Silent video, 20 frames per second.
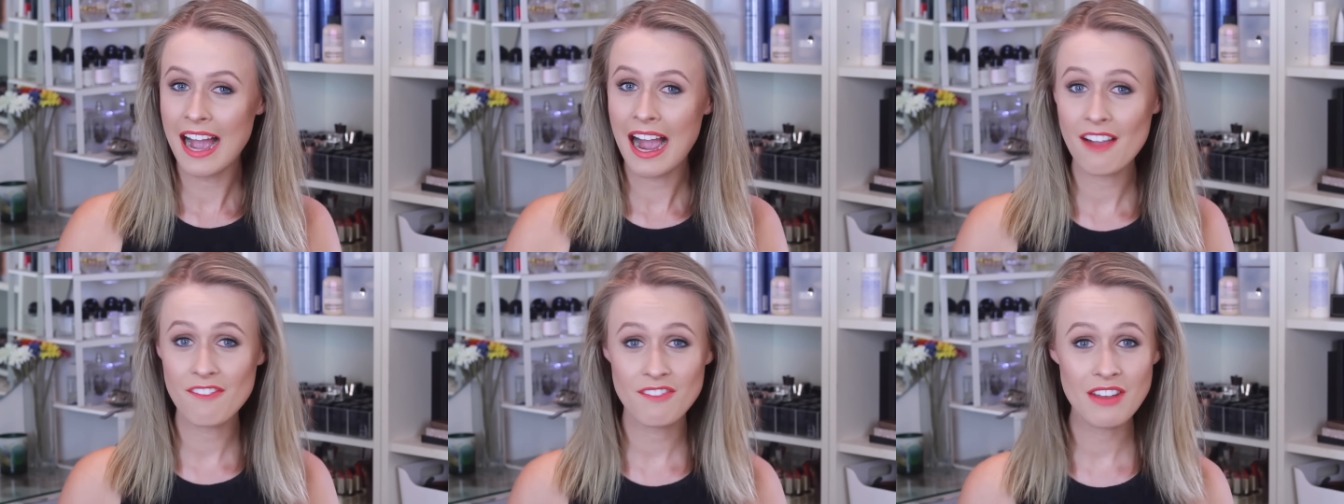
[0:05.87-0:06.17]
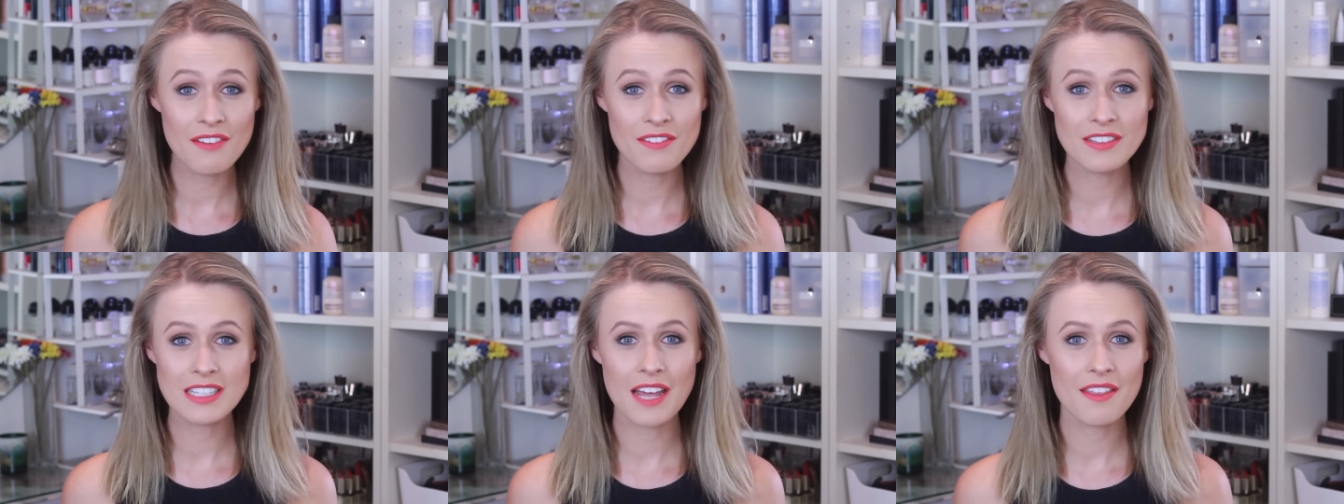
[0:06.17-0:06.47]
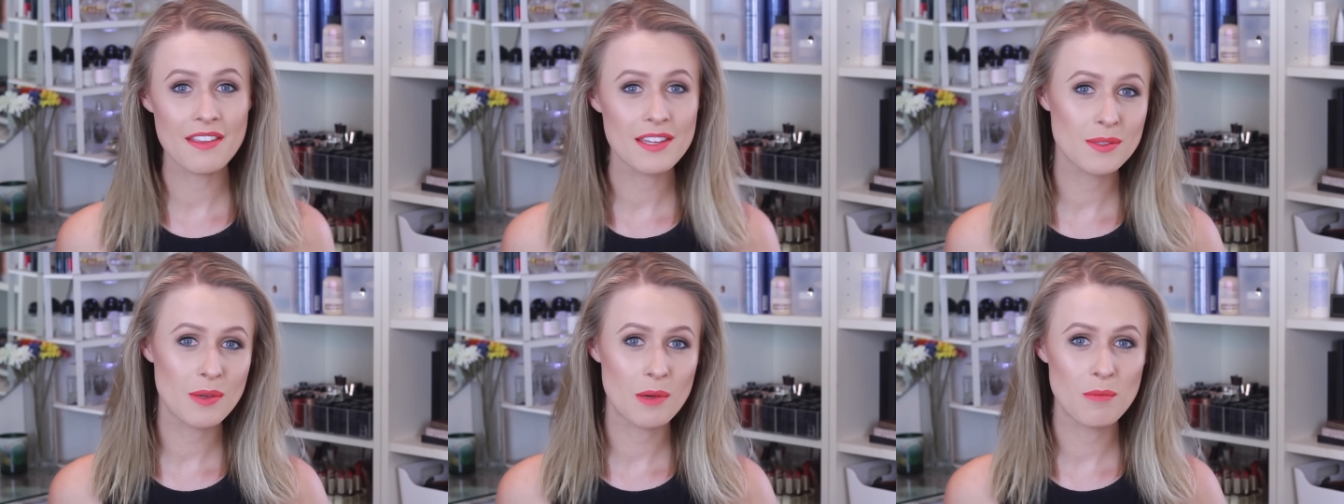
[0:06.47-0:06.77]
I've never
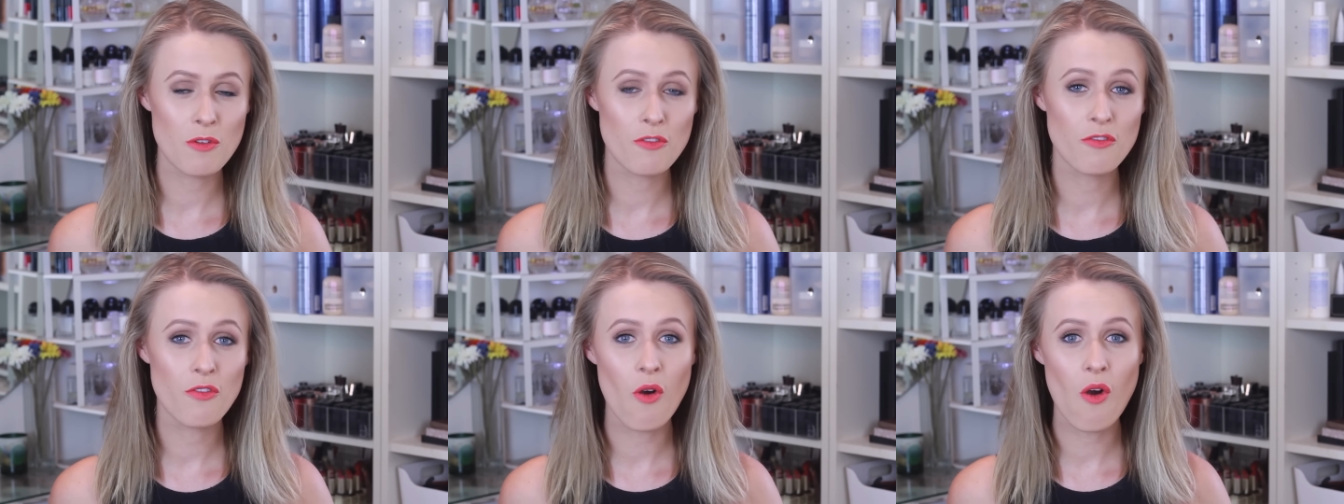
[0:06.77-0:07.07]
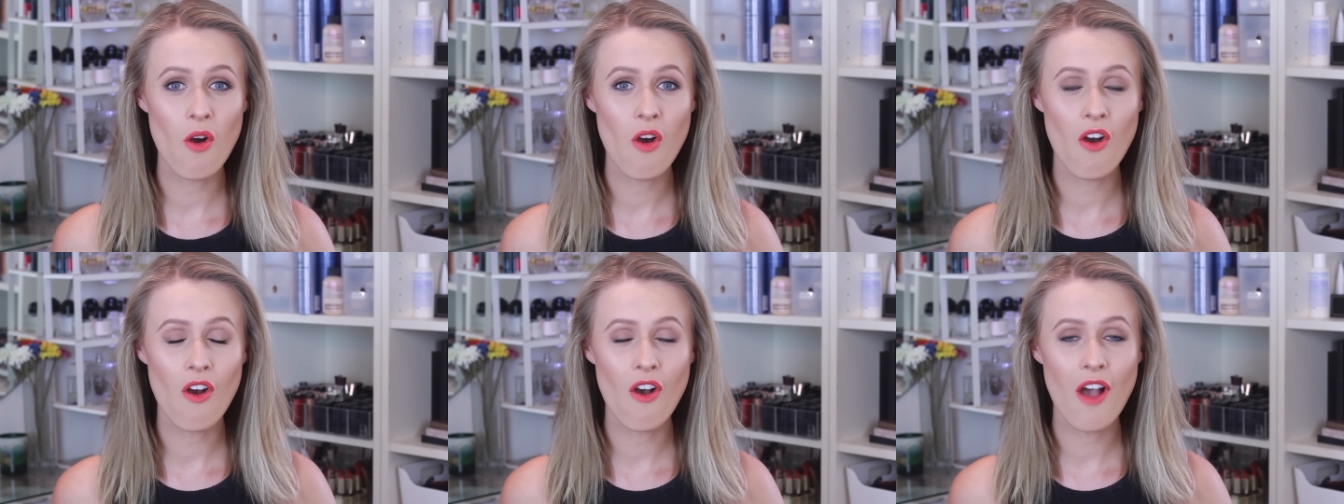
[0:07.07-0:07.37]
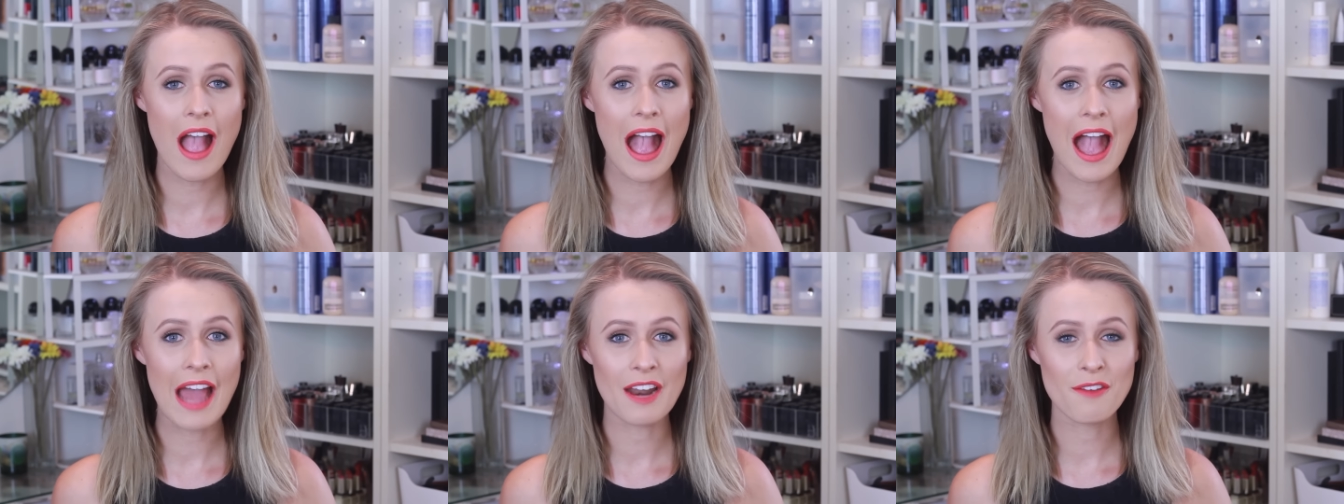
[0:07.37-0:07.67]
done this one
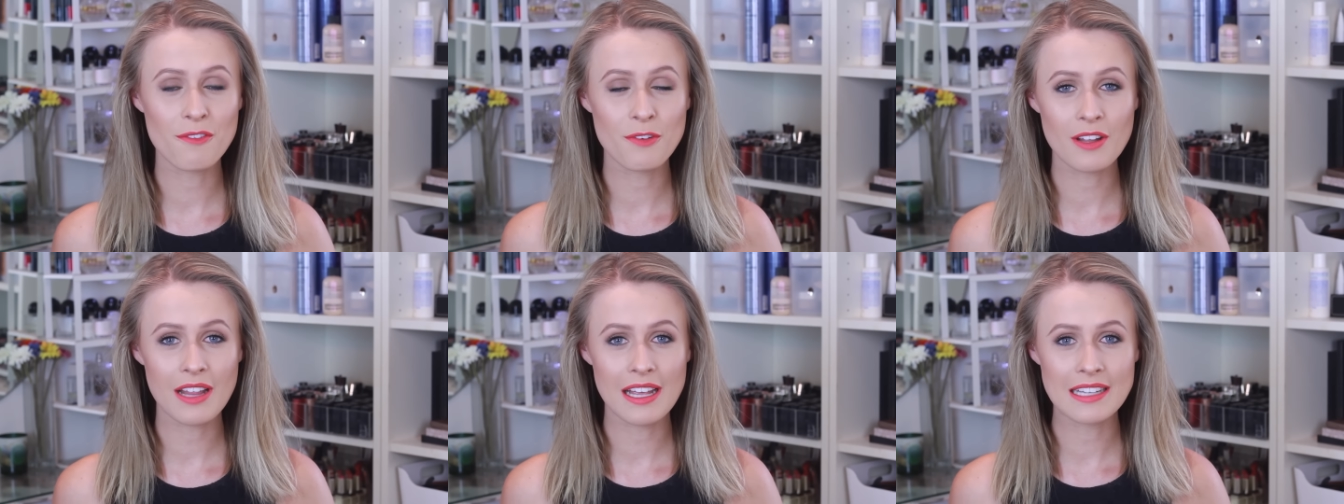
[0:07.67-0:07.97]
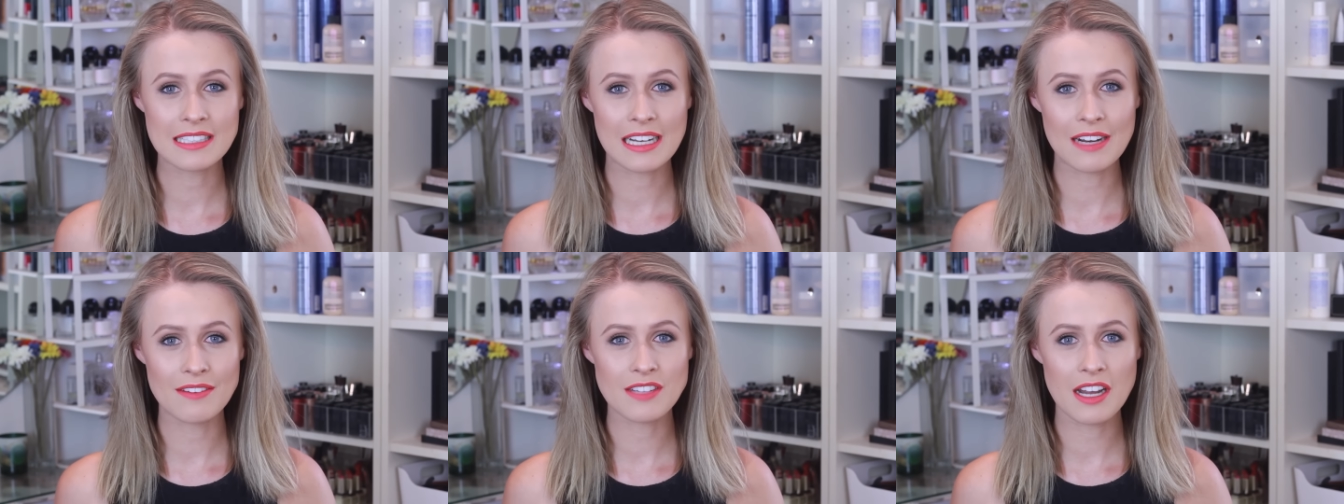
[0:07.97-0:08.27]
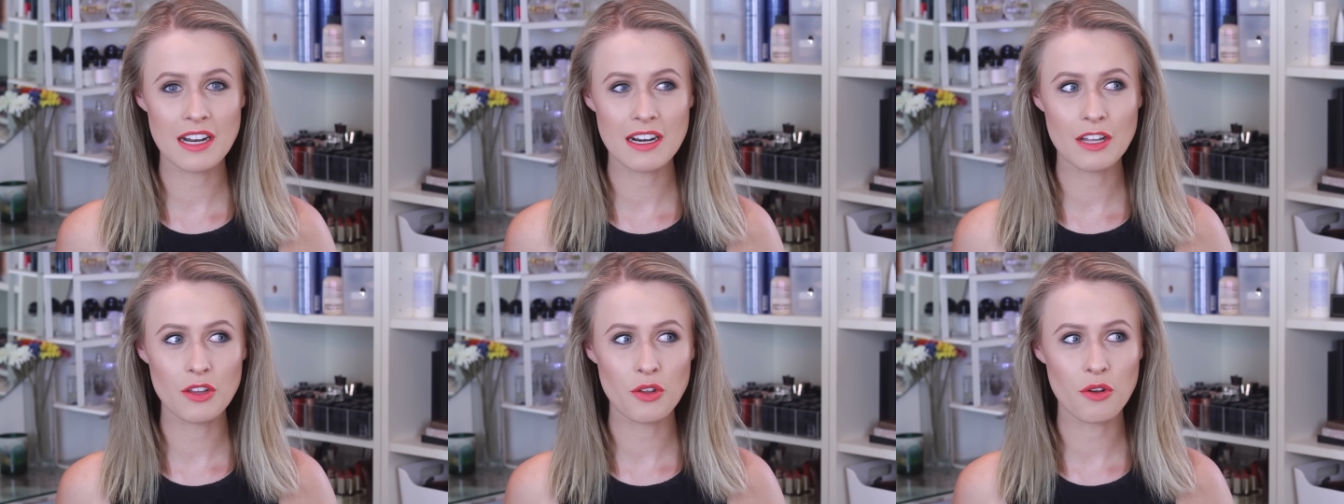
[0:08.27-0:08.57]
before and I've realised that I've
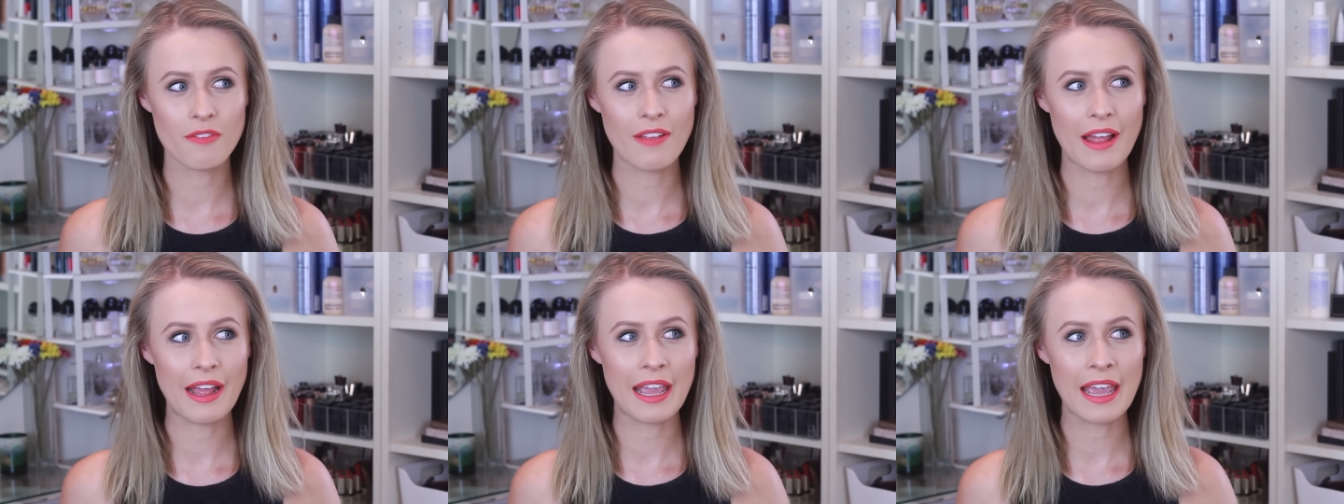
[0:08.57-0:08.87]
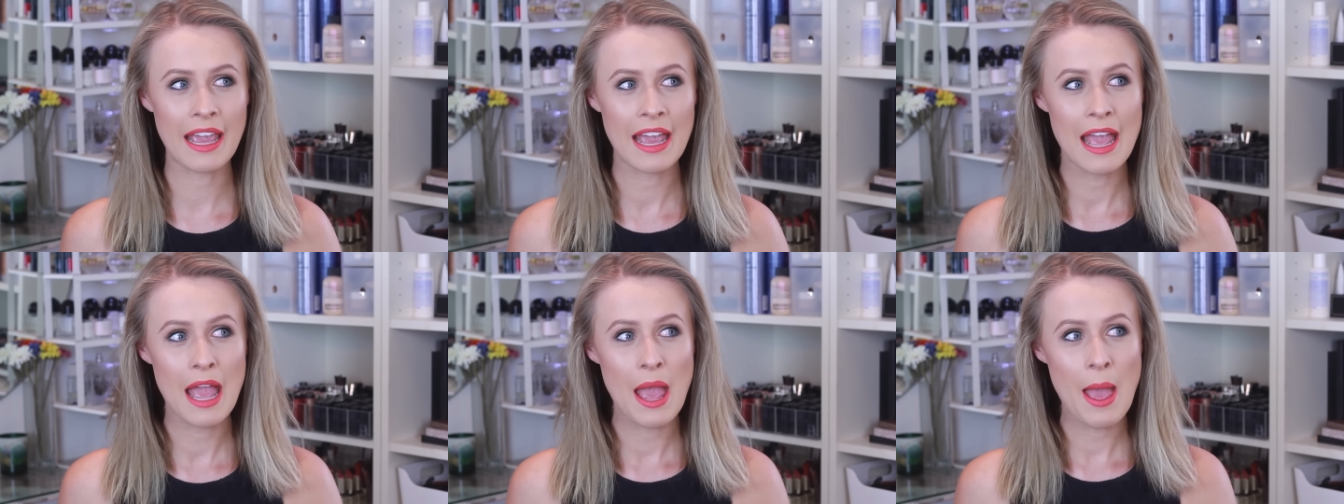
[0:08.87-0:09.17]
done a lot of like